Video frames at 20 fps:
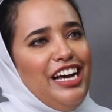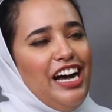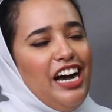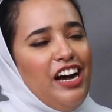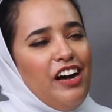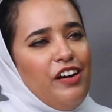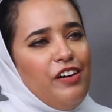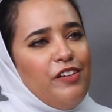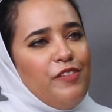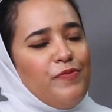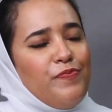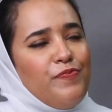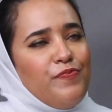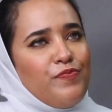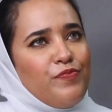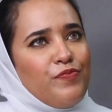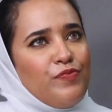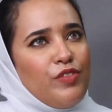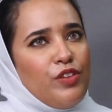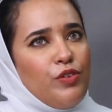
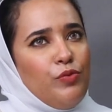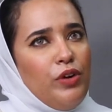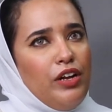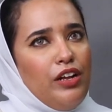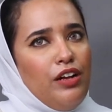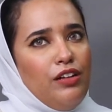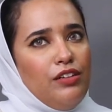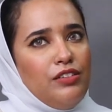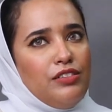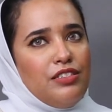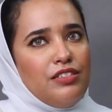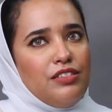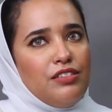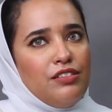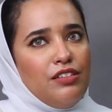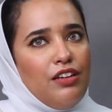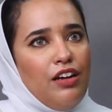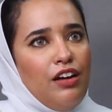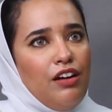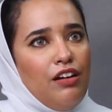Um, what
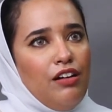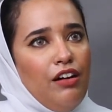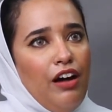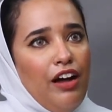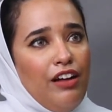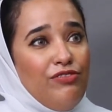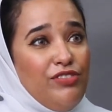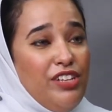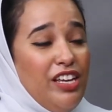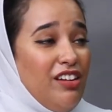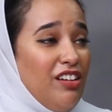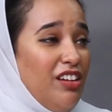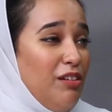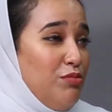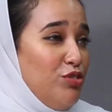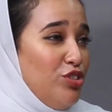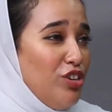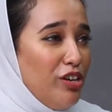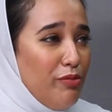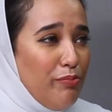else? Uh, I've taken
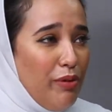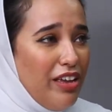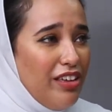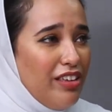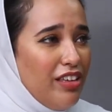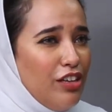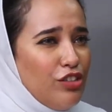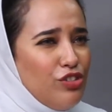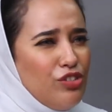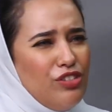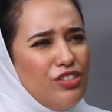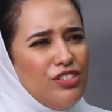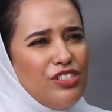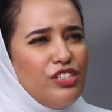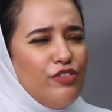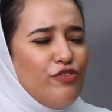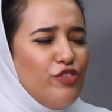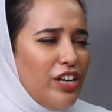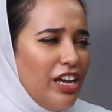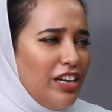up dirt biking. So there's
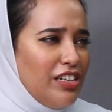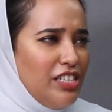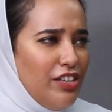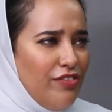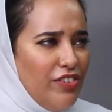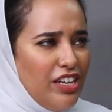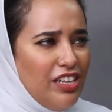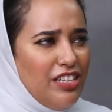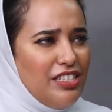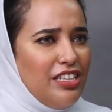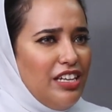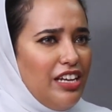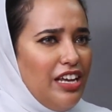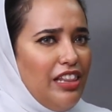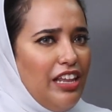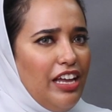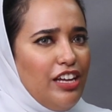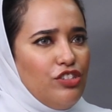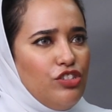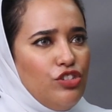different activities that I
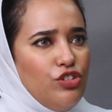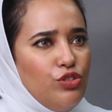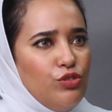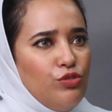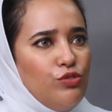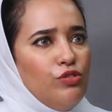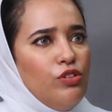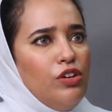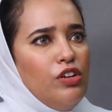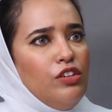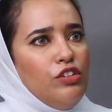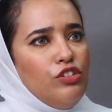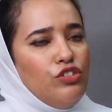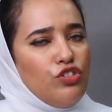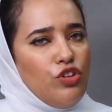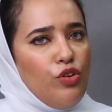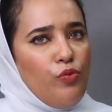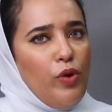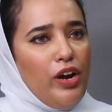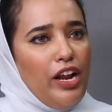like to do.
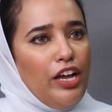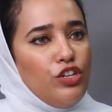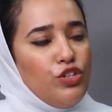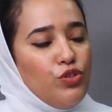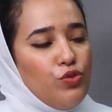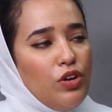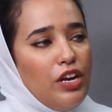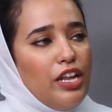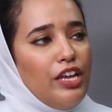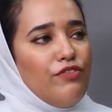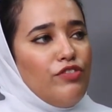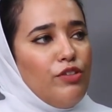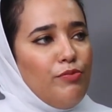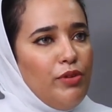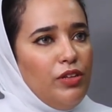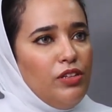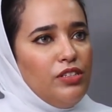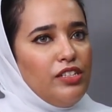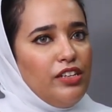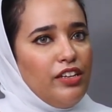So when I do leave the
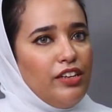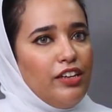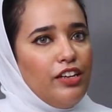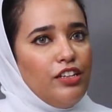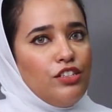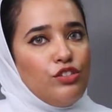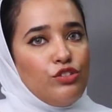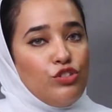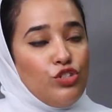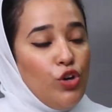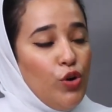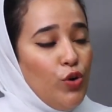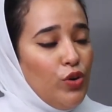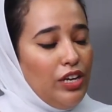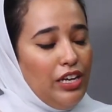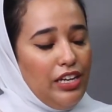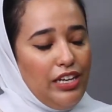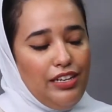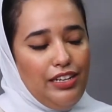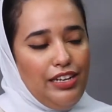building, it's
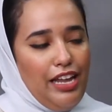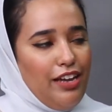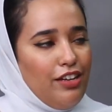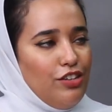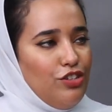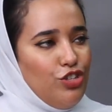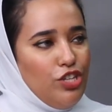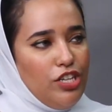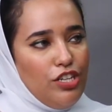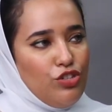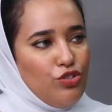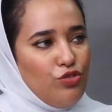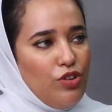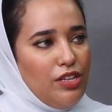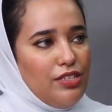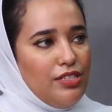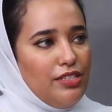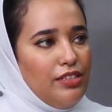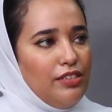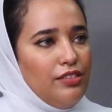totally like
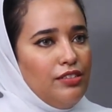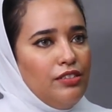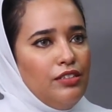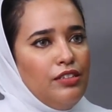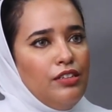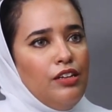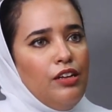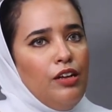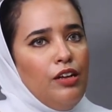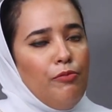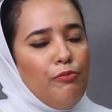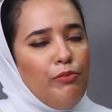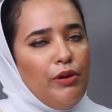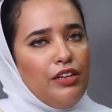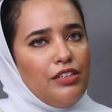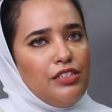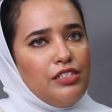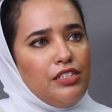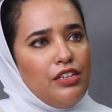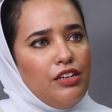de-stressing.
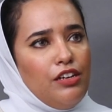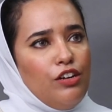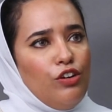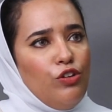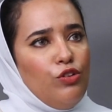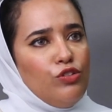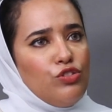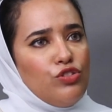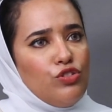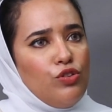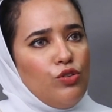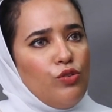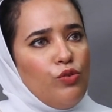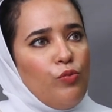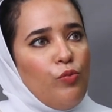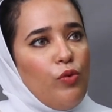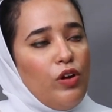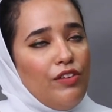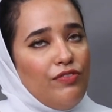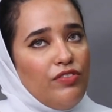But uh, also
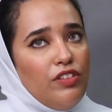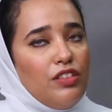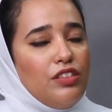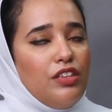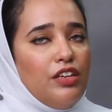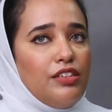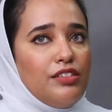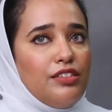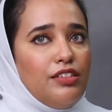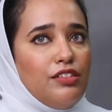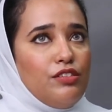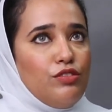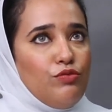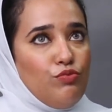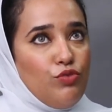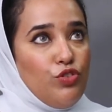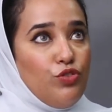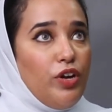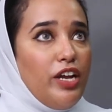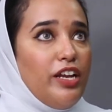one of the things that's
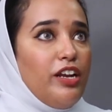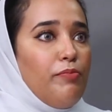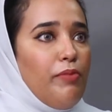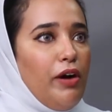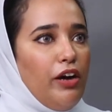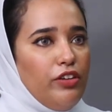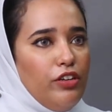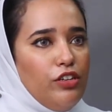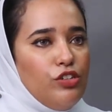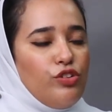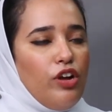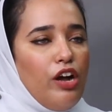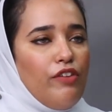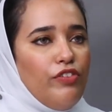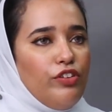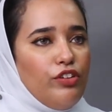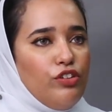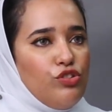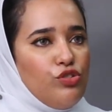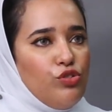great about air
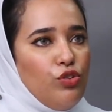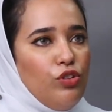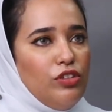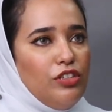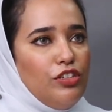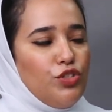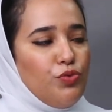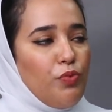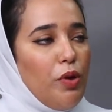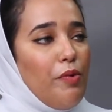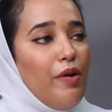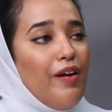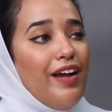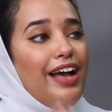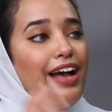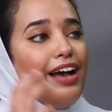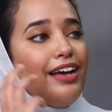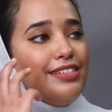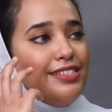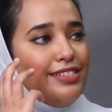traffic control is we wear
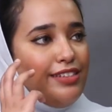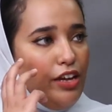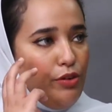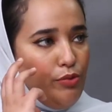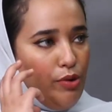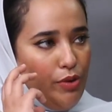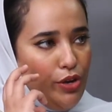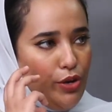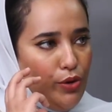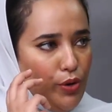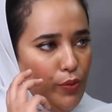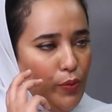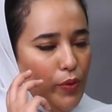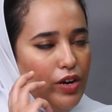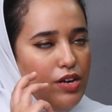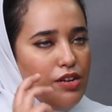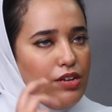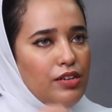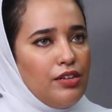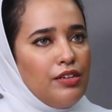a headset when we go to
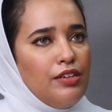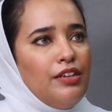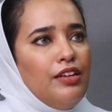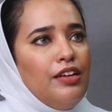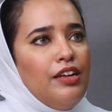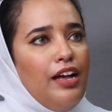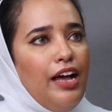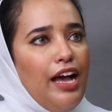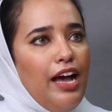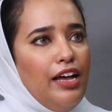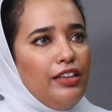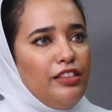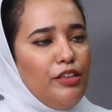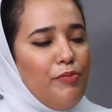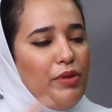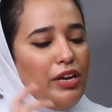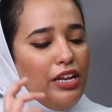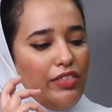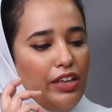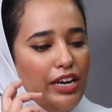work. And the
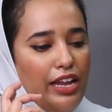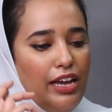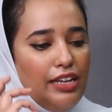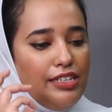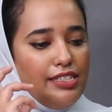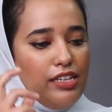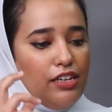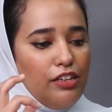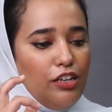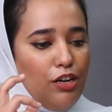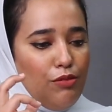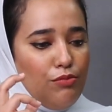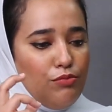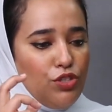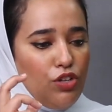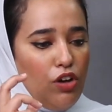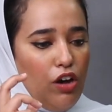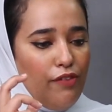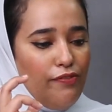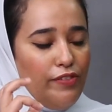minute that headset
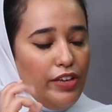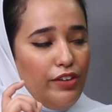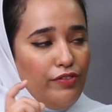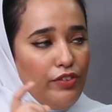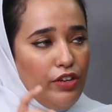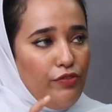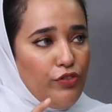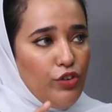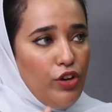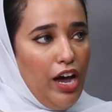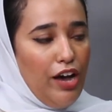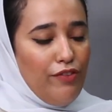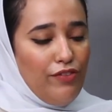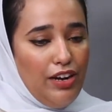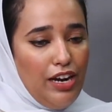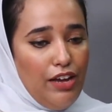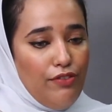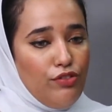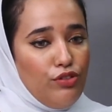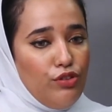comes off, even if you
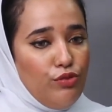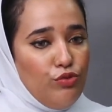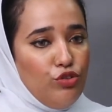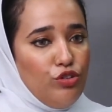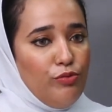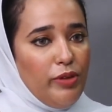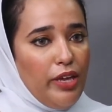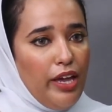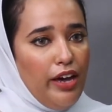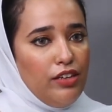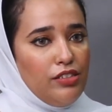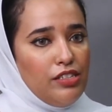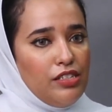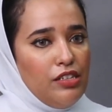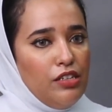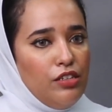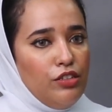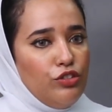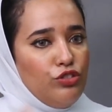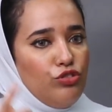haven't left the room yet,
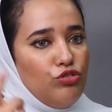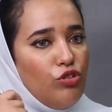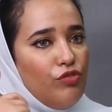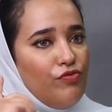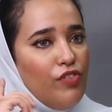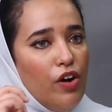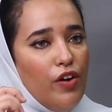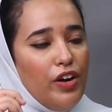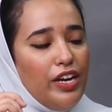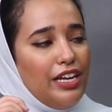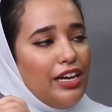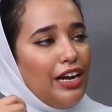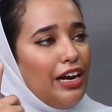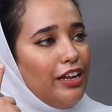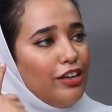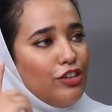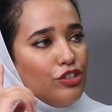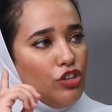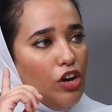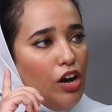you have already
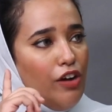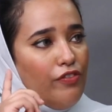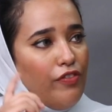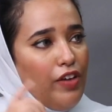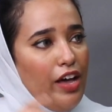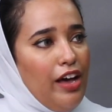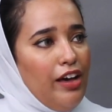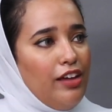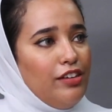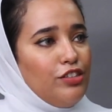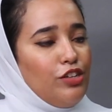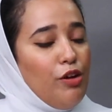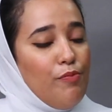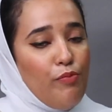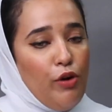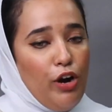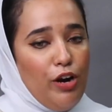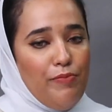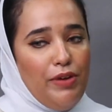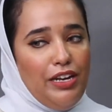clicked off and
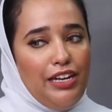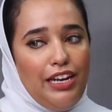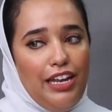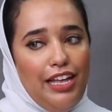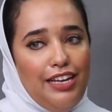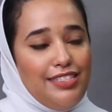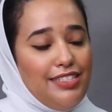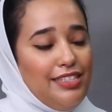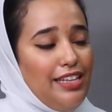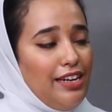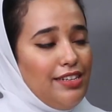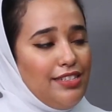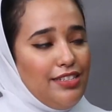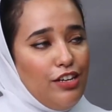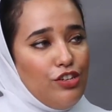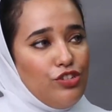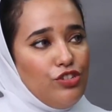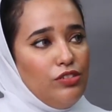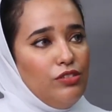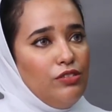compartmentalized that
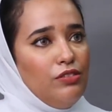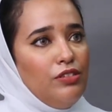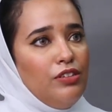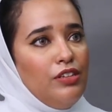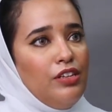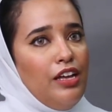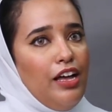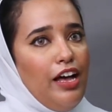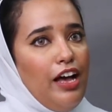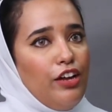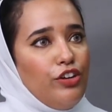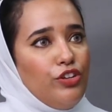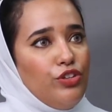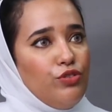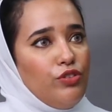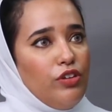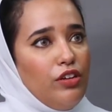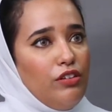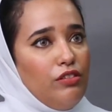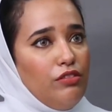session. And
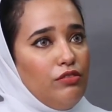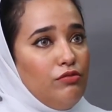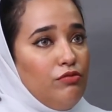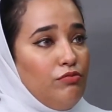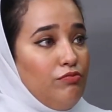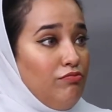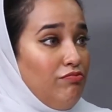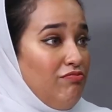you can